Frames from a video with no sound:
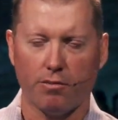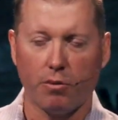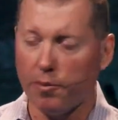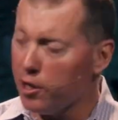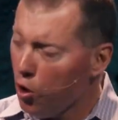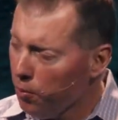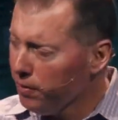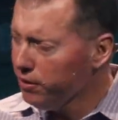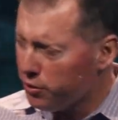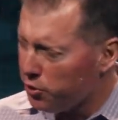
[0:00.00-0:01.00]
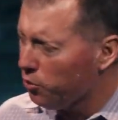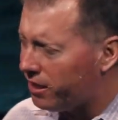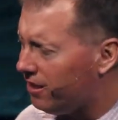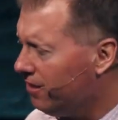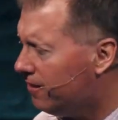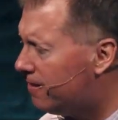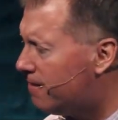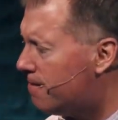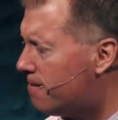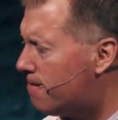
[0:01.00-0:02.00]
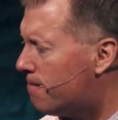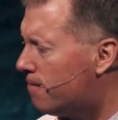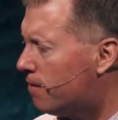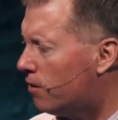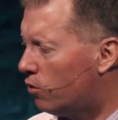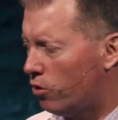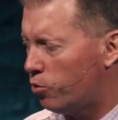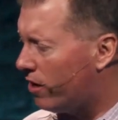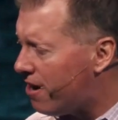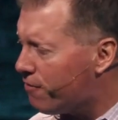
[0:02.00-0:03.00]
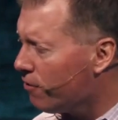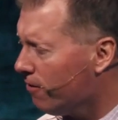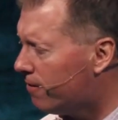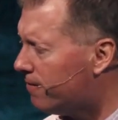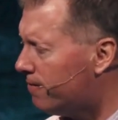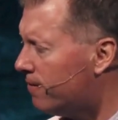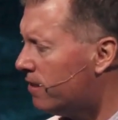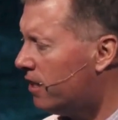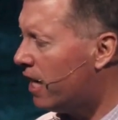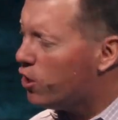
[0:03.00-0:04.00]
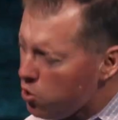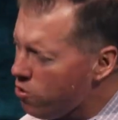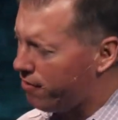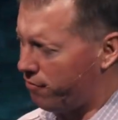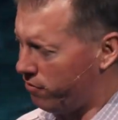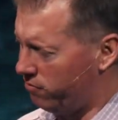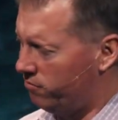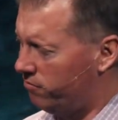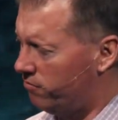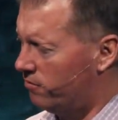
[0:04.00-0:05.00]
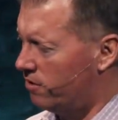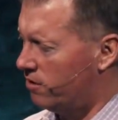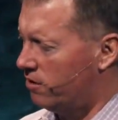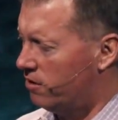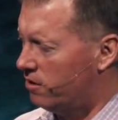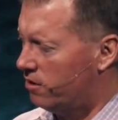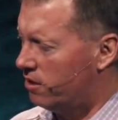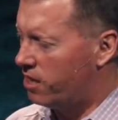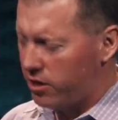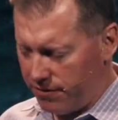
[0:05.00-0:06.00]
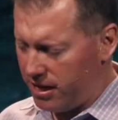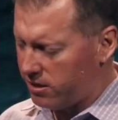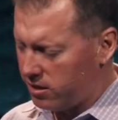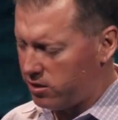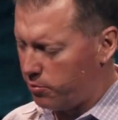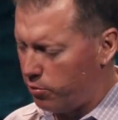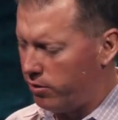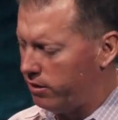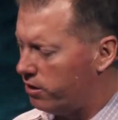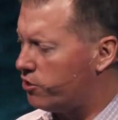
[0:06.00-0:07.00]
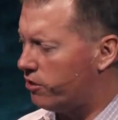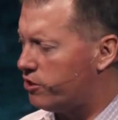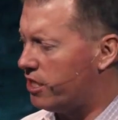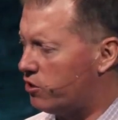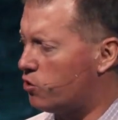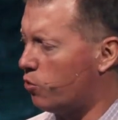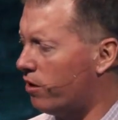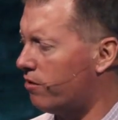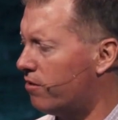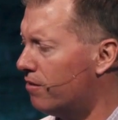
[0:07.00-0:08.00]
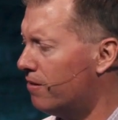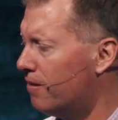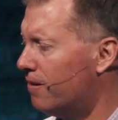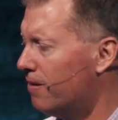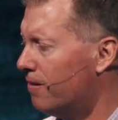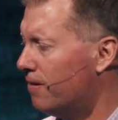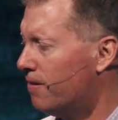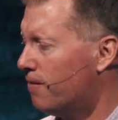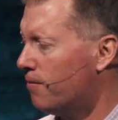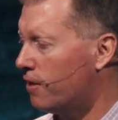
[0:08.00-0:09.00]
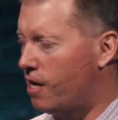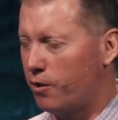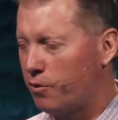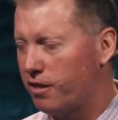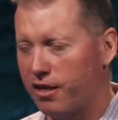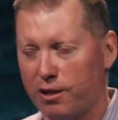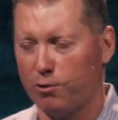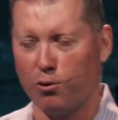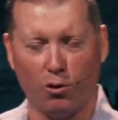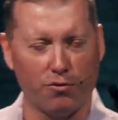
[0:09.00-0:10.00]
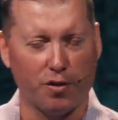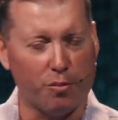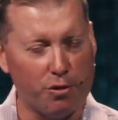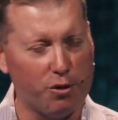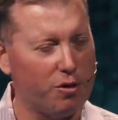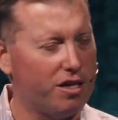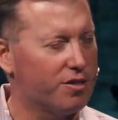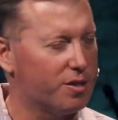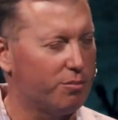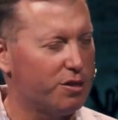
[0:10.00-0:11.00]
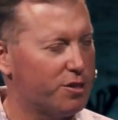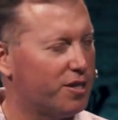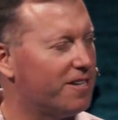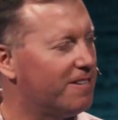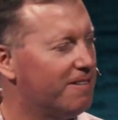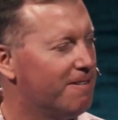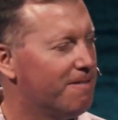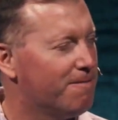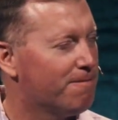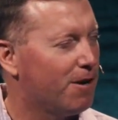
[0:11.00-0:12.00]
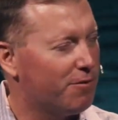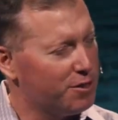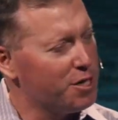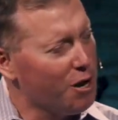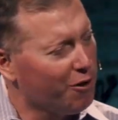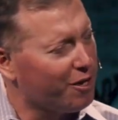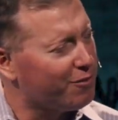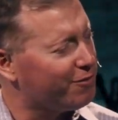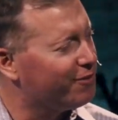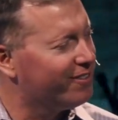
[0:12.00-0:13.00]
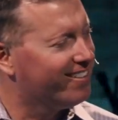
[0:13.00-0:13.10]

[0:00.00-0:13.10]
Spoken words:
May we be open doing, Lord, whatever and whoever God, you've asked us to point and share Jesus with. God, we thank you, Lord, for the beauty and simplicity of this narrative.